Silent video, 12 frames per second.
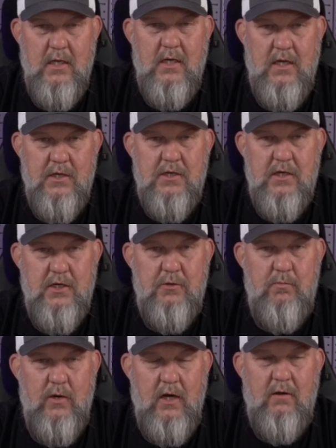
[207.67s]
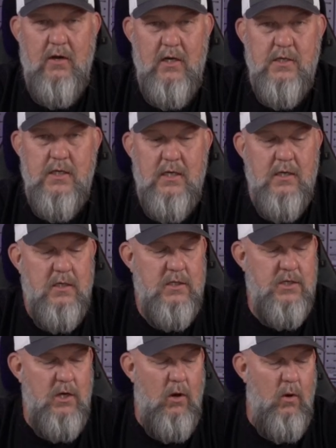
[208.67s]
It's pretty crazy.
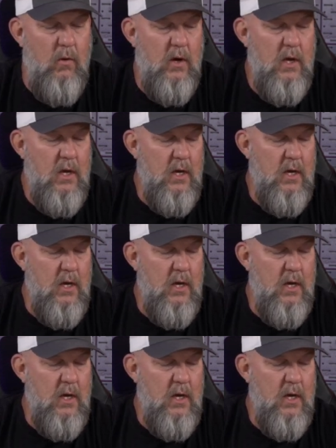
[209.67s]
So